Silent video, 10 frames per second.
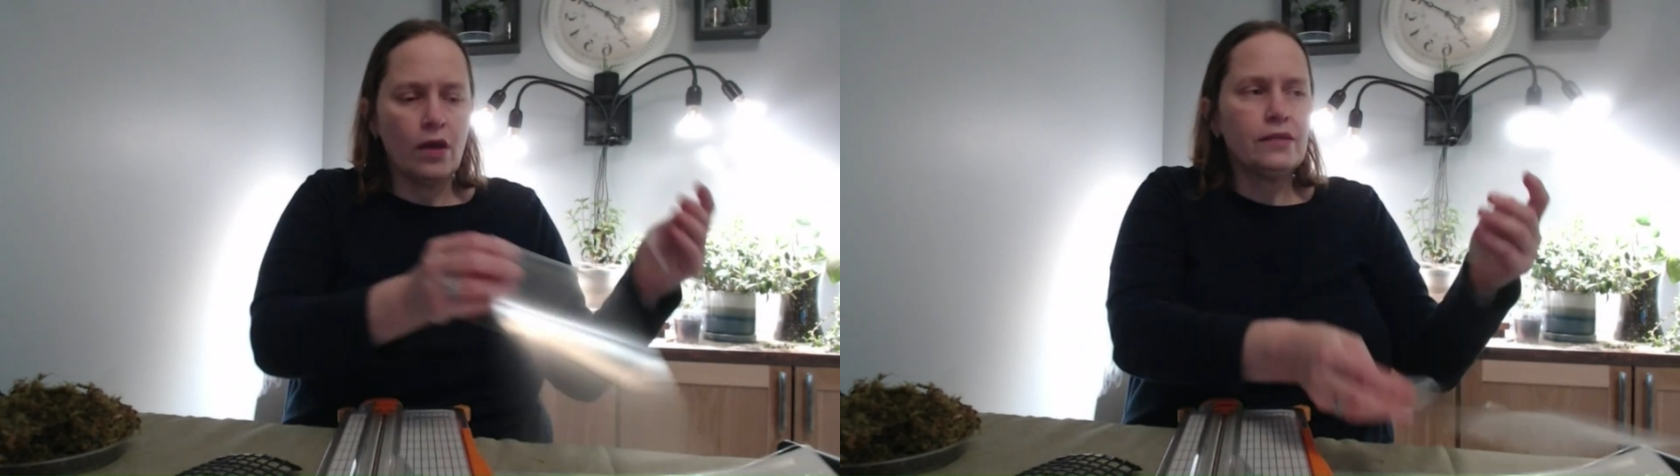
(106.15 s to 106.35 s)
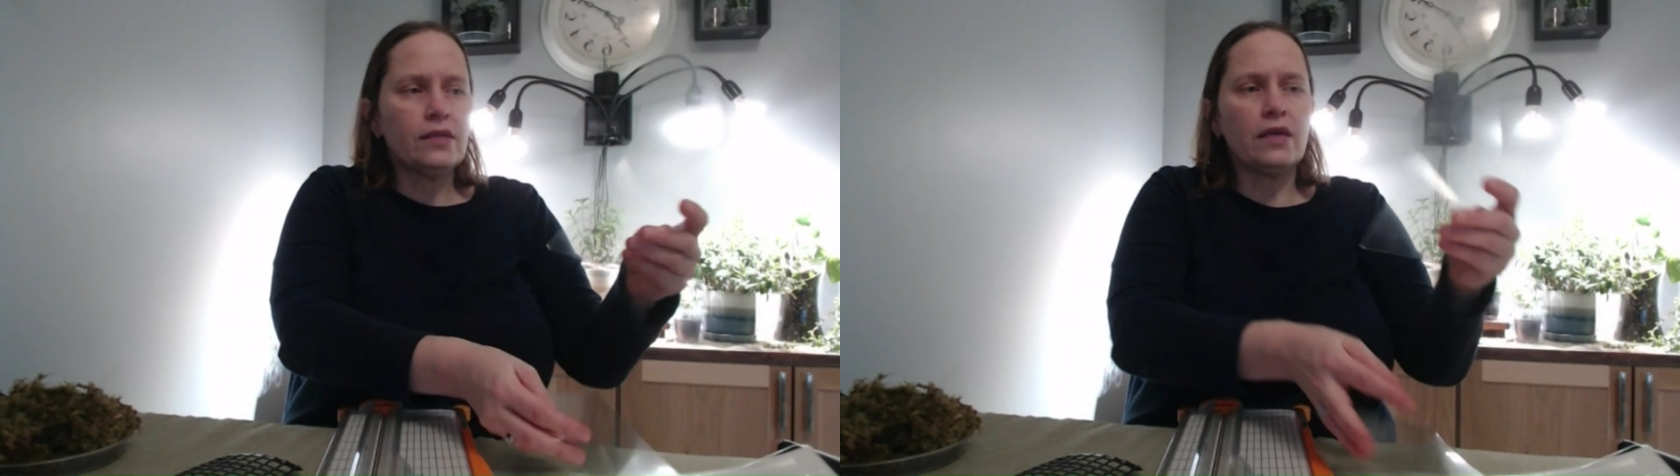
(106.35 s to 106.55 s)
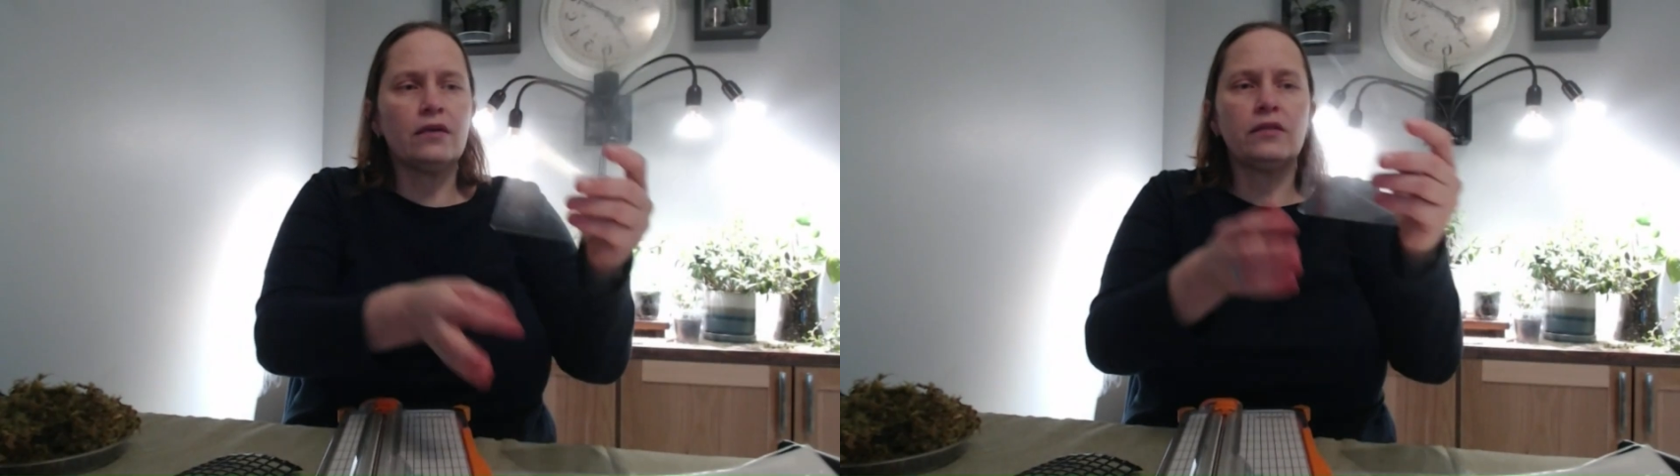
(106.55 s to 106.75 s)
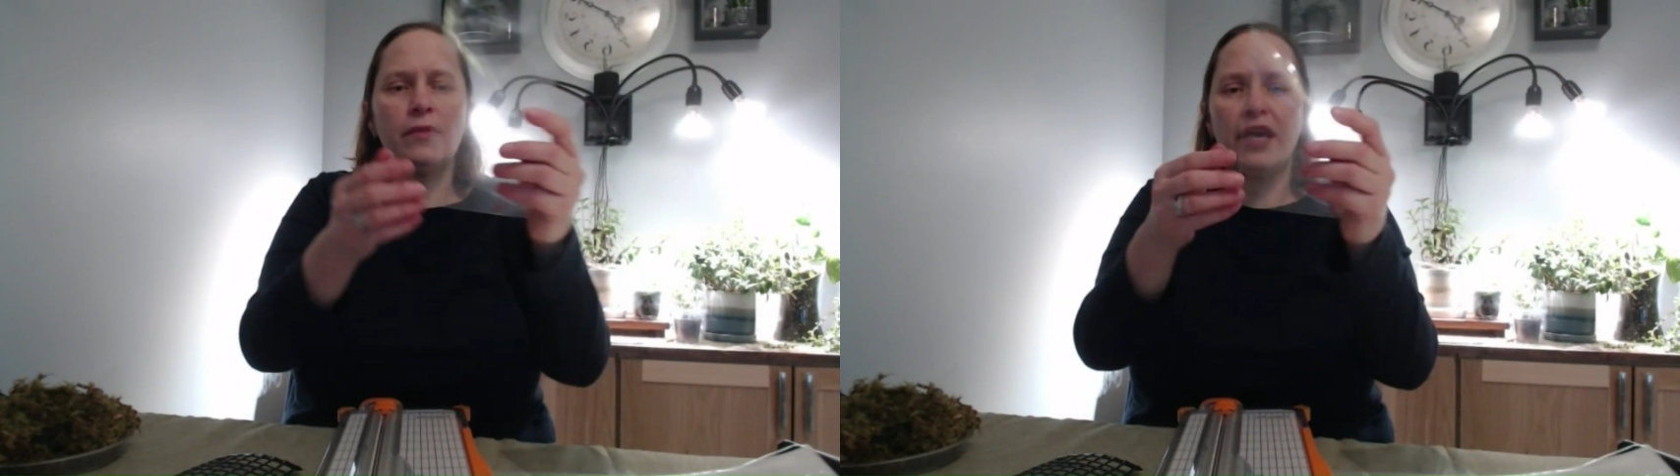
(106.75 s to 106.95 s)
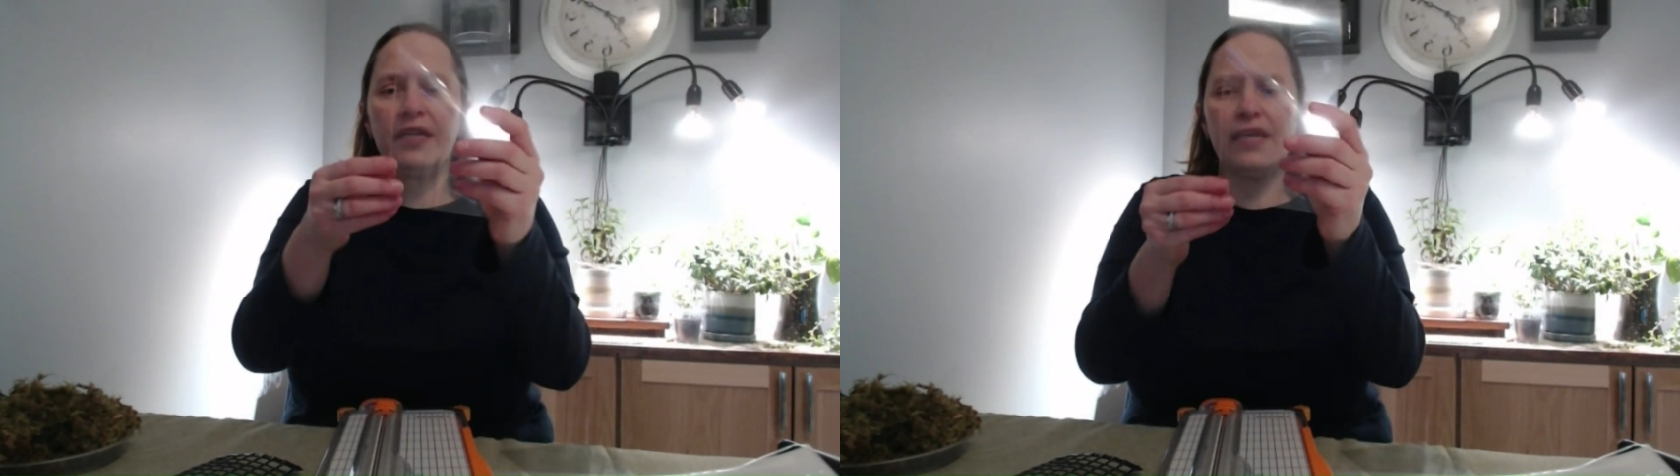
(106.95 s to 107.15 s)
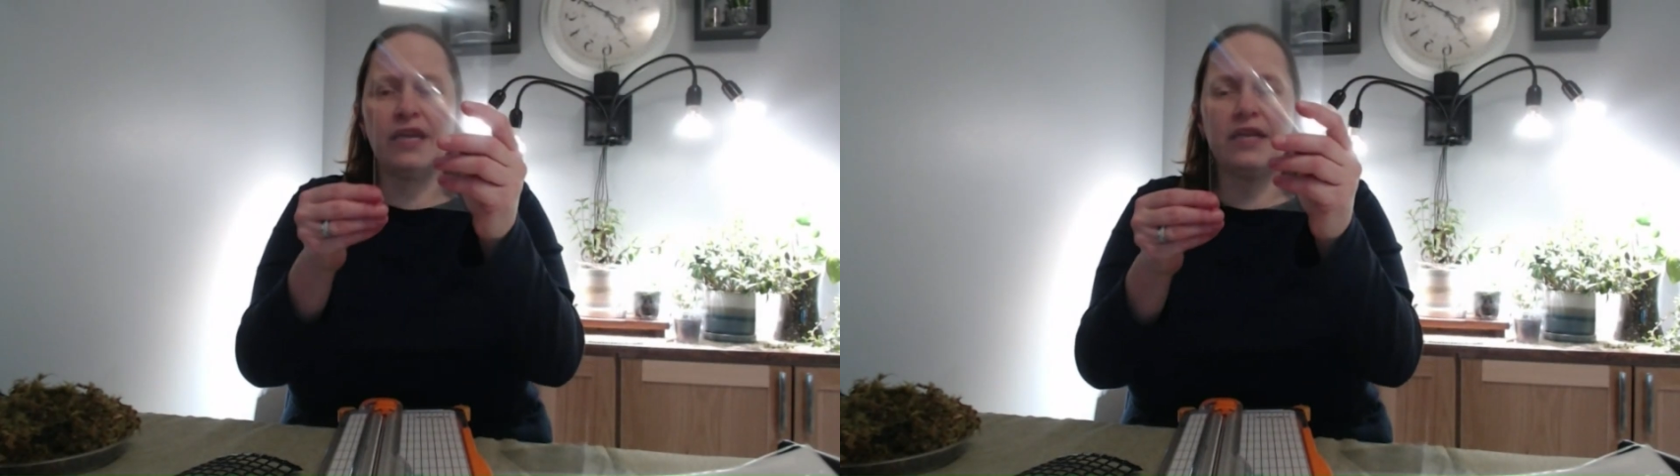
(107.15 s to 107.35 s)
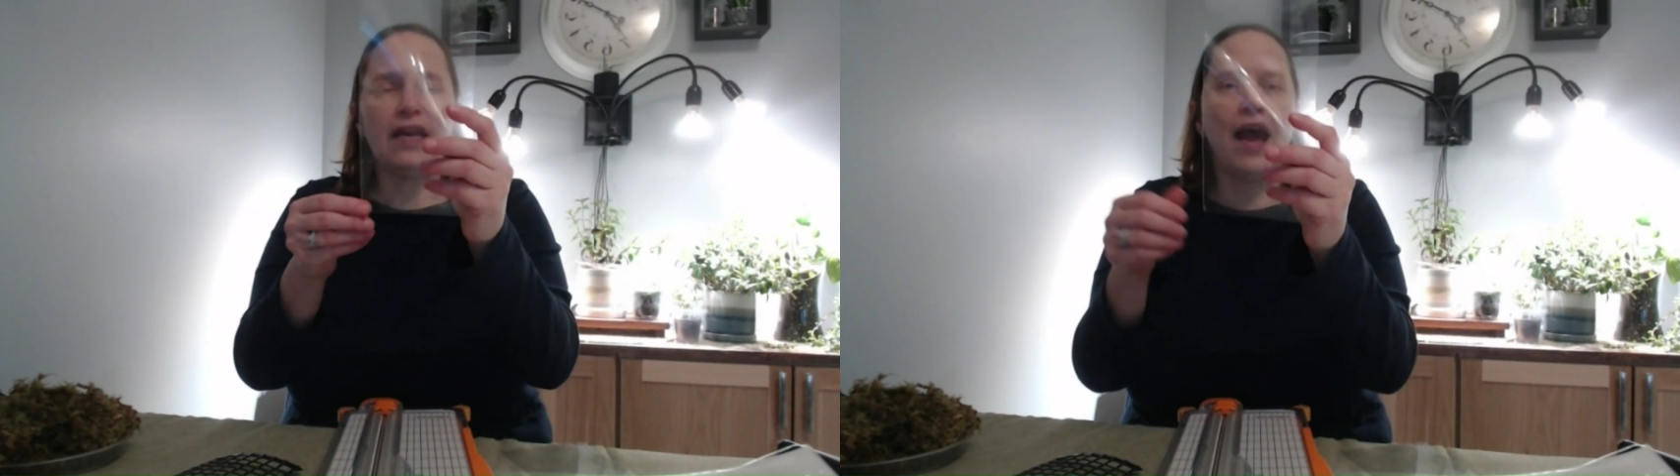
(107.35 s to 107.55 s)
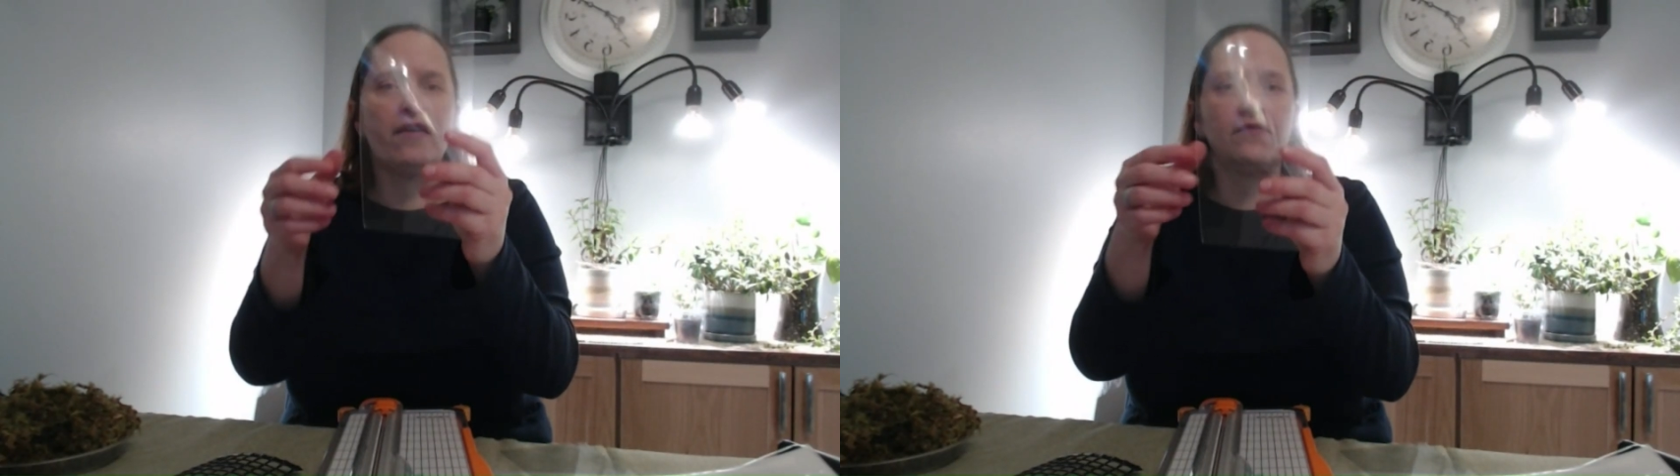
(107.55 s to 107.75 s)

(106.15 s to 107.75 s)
So there's my 10.5